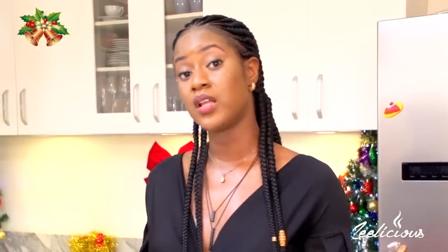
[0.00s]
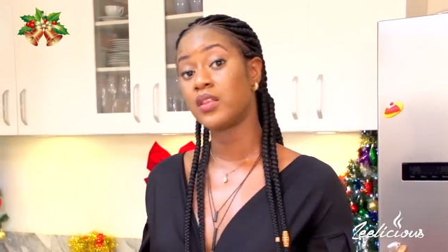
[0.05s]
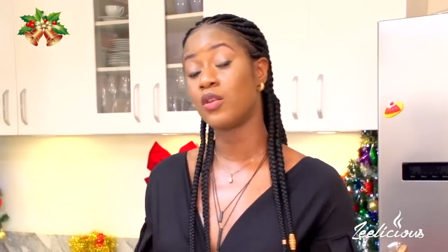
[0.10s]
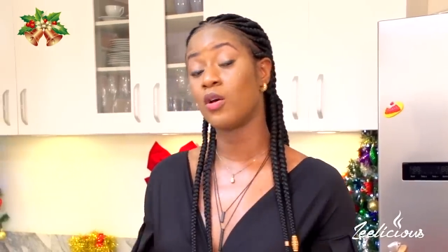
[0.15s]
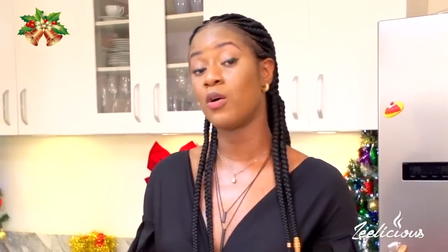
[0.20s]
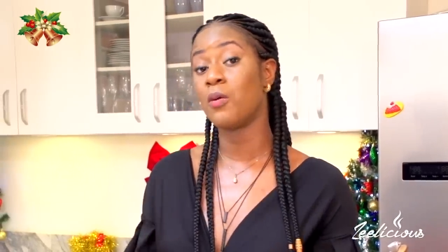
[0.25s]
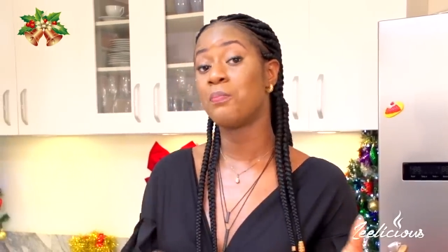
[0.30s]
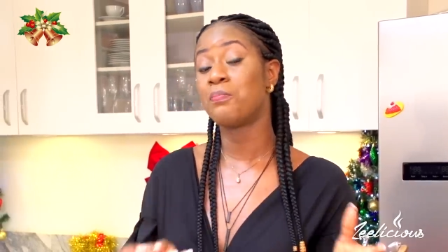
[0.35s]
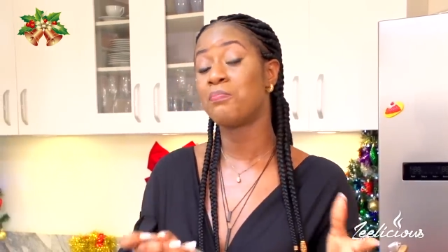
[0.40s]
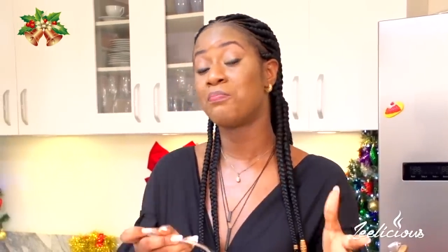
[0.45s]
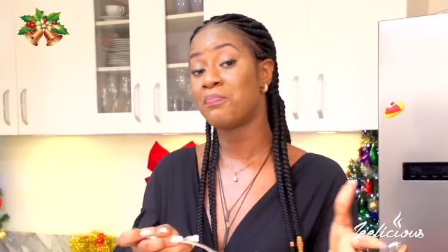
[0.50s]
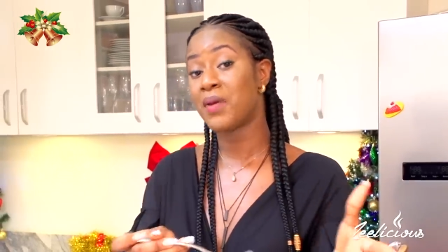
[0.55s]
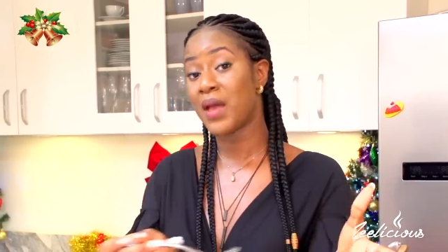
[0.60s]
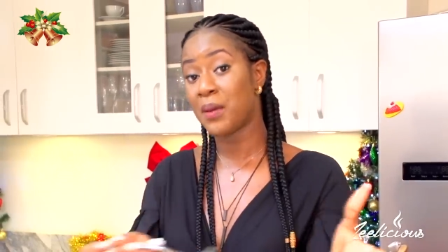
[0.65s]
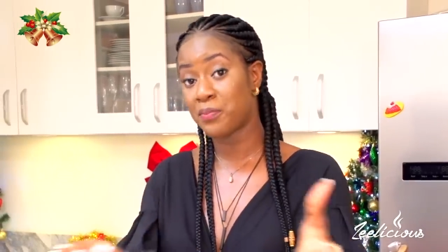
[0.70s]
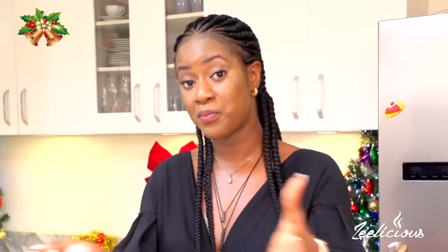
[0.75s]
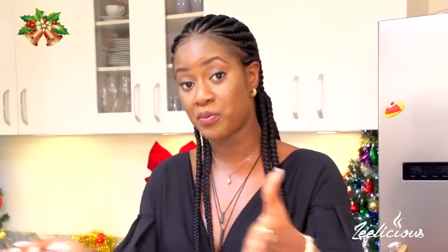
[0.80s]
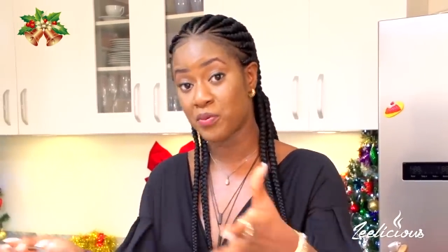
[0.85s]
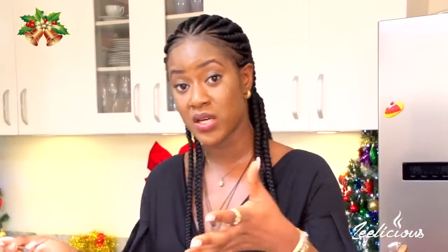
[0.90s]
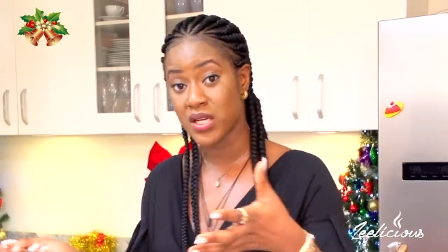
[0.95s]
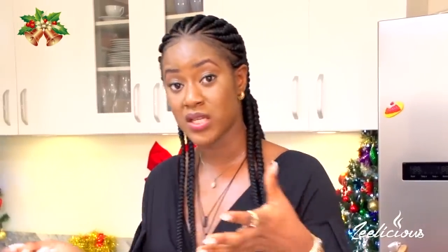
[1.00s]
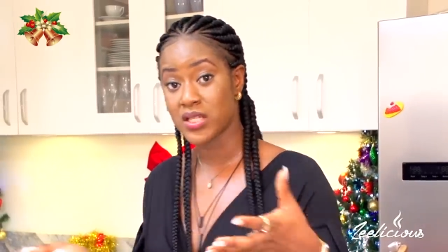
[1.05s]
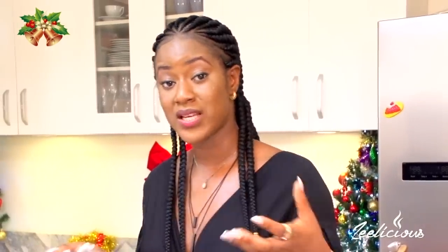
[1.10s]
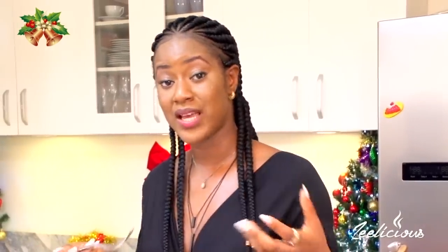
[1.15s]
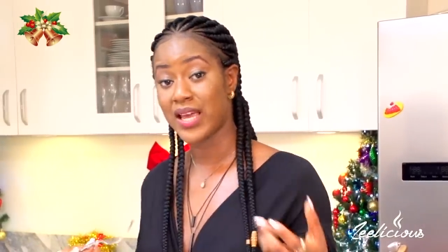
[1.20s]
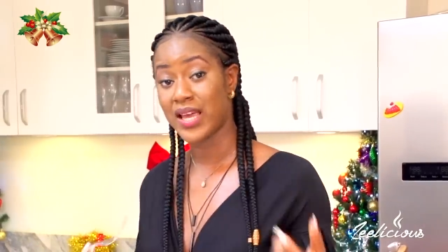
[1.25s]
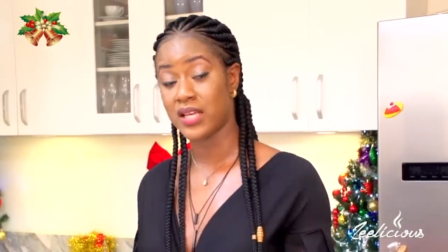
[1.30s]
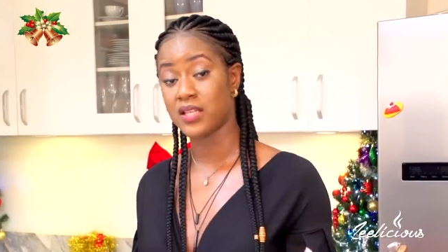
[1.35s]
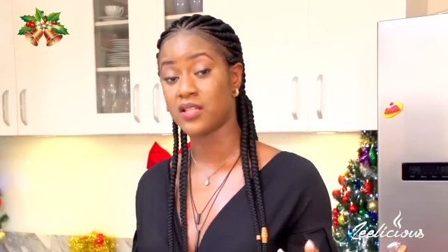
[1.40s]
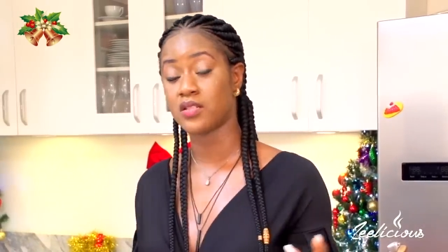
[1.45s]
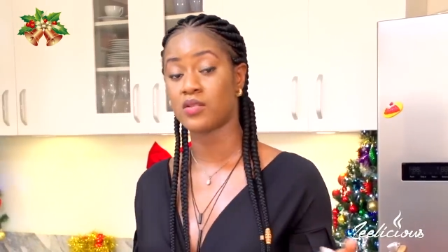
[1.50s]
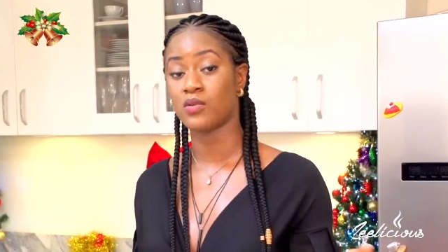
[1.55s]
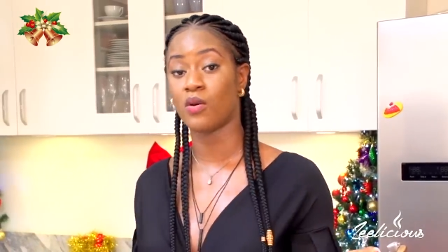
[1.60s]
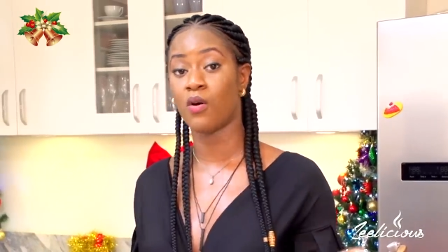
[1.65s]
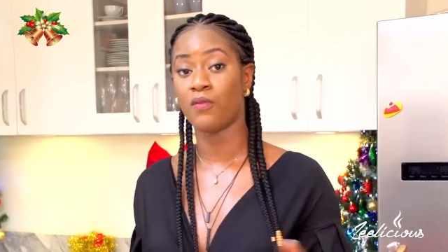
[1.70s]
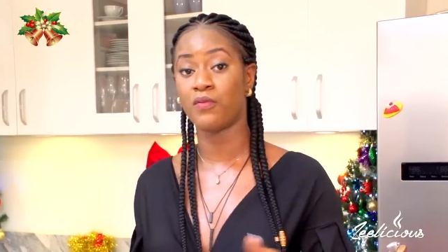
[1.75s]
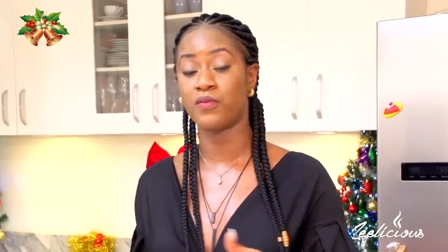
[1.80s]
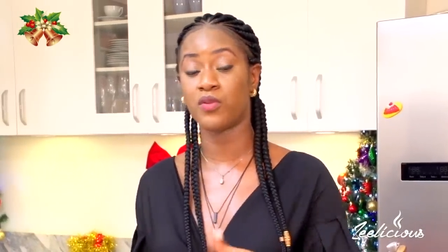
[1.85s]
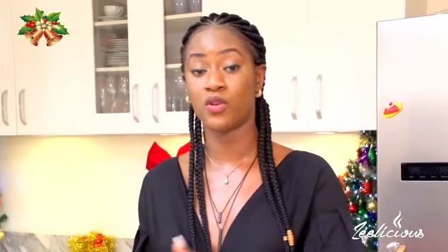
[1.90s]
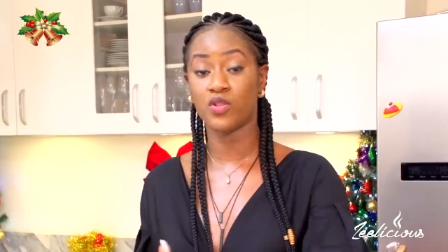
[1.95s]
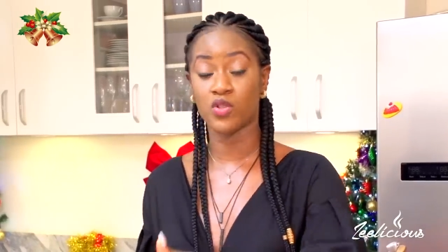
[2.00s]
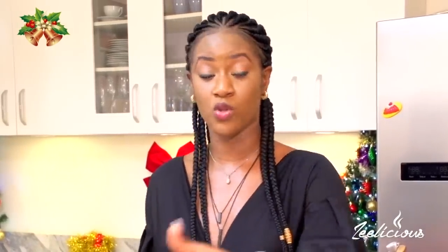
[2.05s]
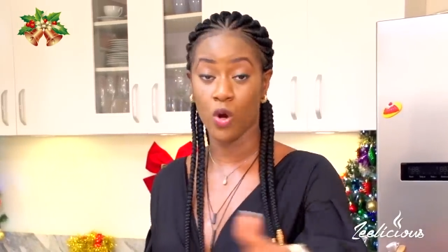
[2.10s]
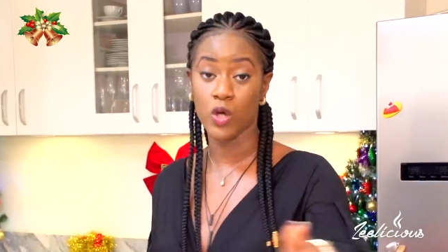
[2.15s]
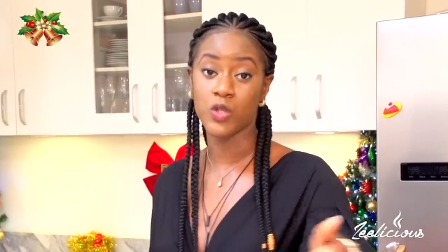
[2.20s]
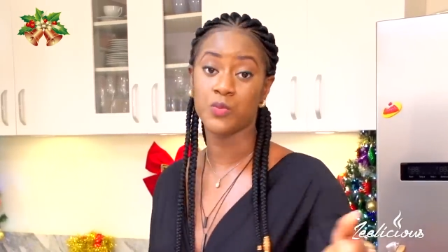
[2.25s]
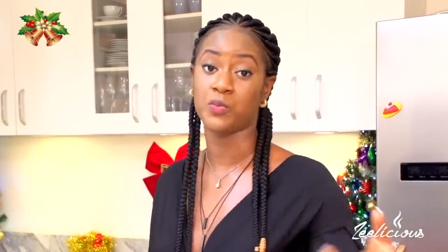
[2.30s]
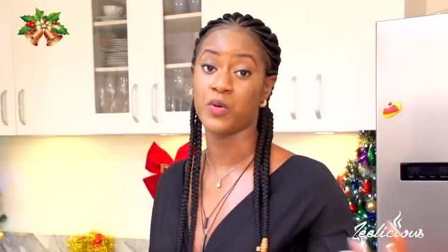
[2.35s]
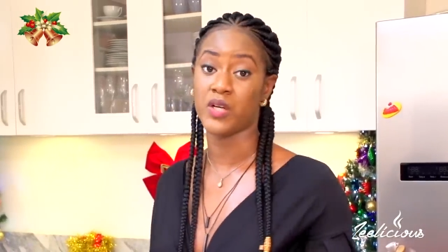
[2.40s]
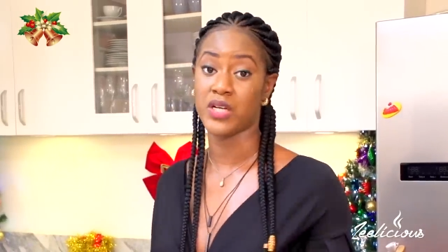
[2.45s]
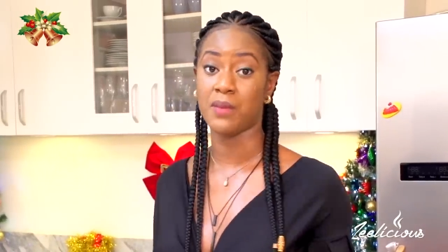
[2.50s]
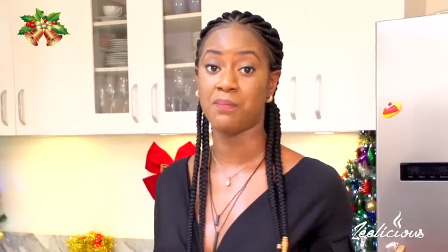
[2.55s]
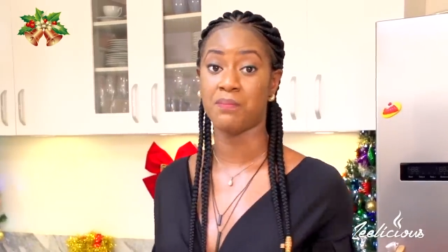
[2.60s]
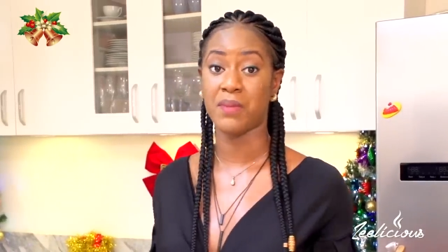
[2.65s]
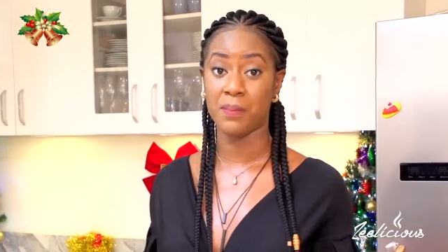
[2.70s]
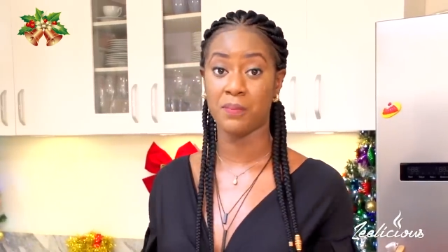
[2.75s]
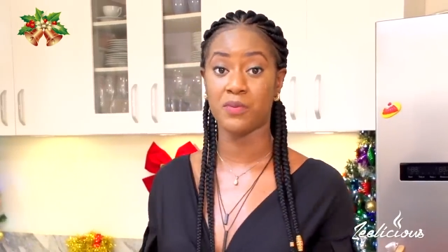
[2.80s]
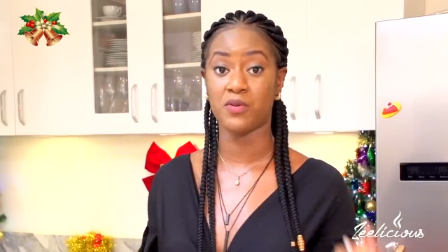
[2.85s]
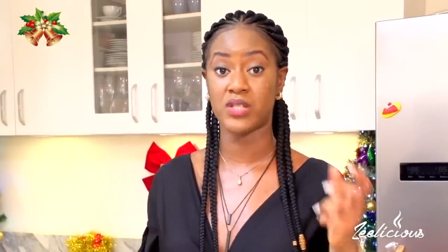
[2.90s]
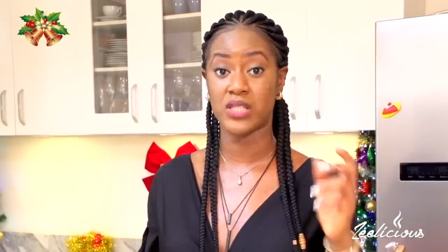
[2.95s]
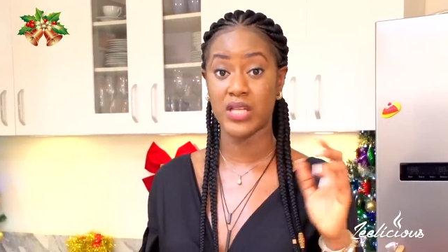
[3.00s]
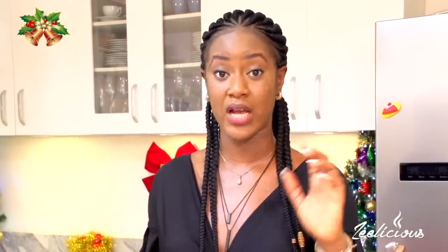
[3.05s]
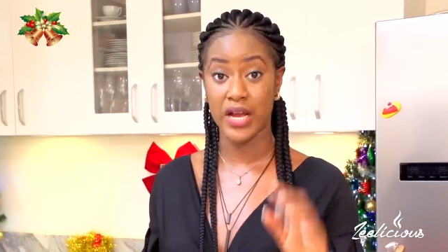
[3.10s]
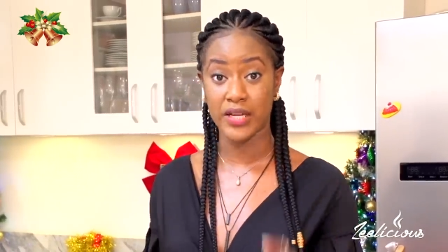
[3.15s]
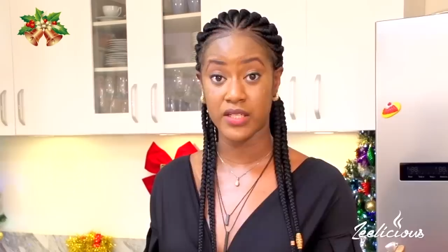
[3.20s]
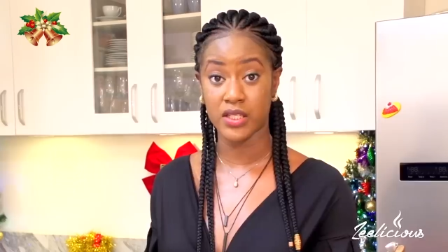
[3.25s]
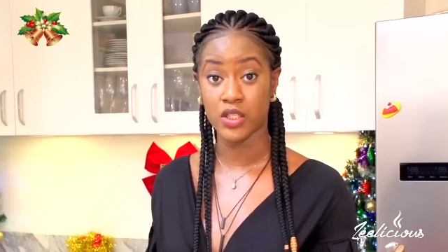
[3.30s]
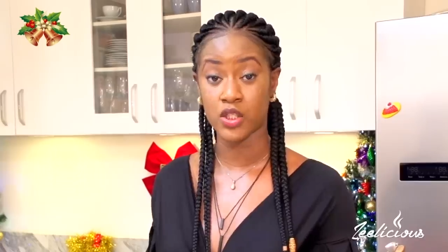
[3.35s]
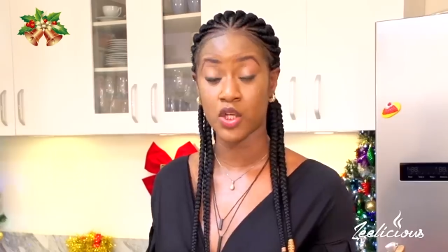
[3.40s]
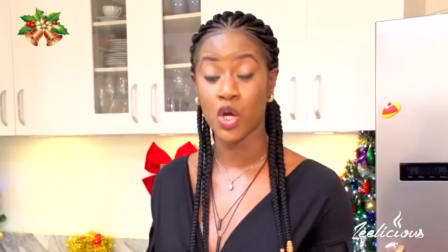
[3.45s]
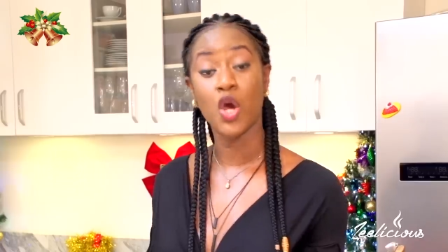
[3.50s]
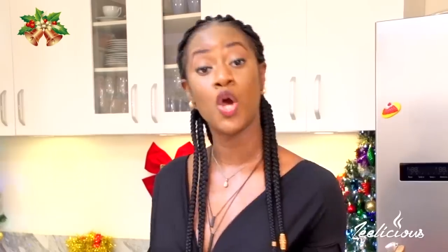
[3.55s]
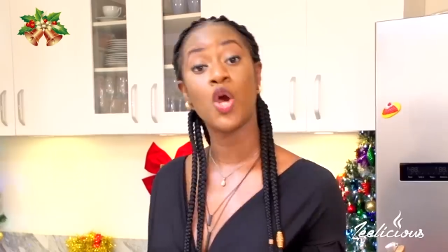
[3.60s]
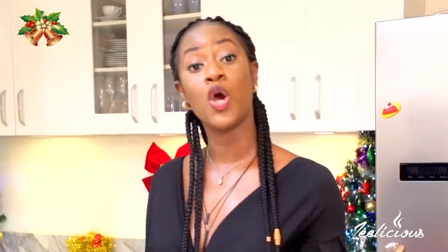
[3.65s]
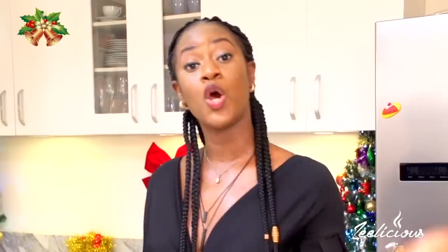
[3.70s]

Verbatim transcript: the peppery taste of the scotch bonnet peppers added.